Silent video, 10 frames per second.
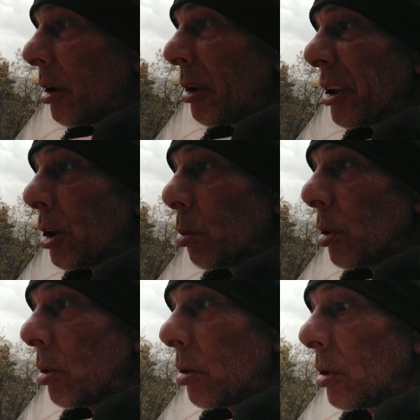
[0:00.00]
a
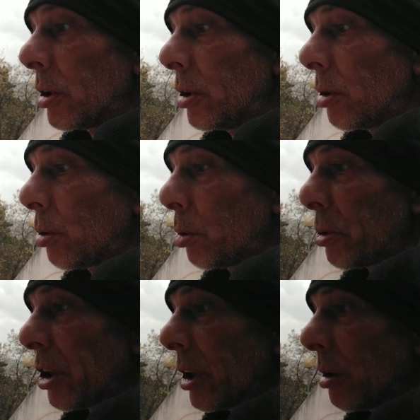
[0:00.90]
rentable uh,
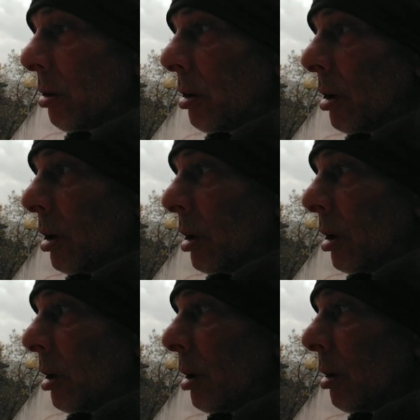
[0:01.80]
YouTube channel.
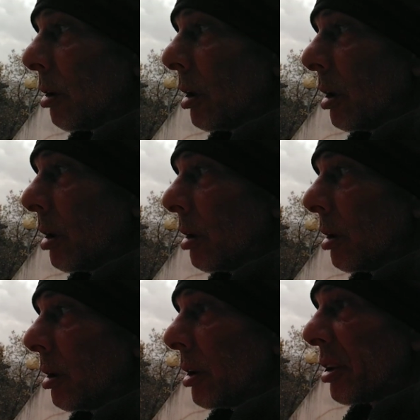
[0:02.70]

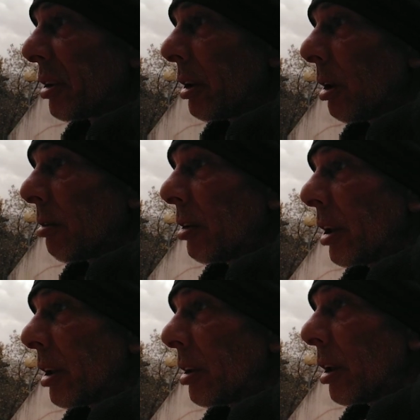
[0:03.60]
Uh, instead of
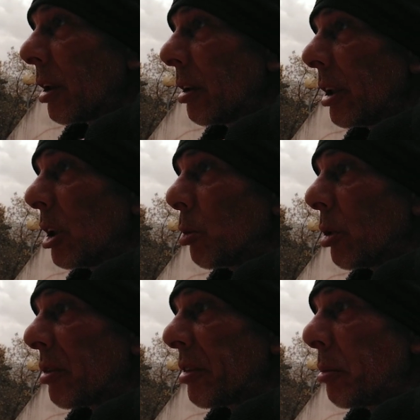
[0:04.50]
that, I create a
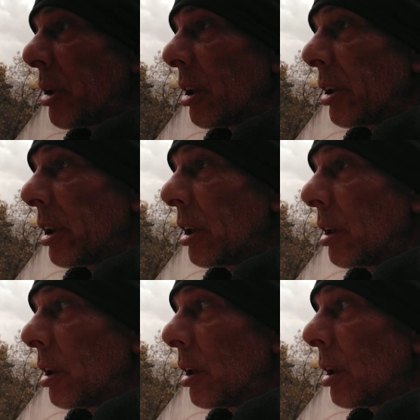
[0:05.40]
more familiar
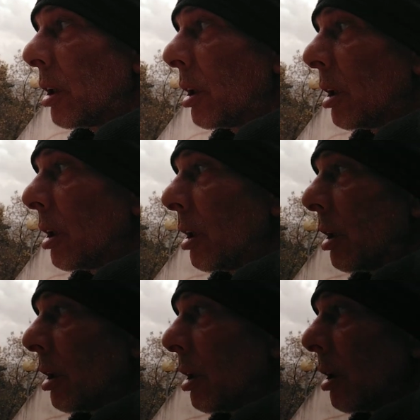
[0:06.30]

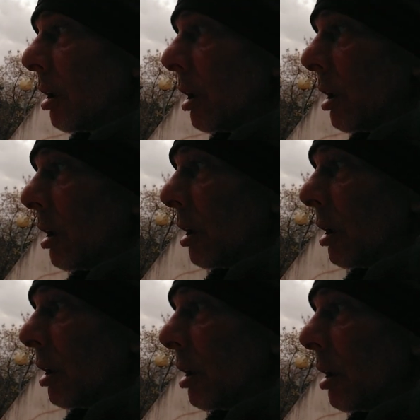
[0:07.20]
uh,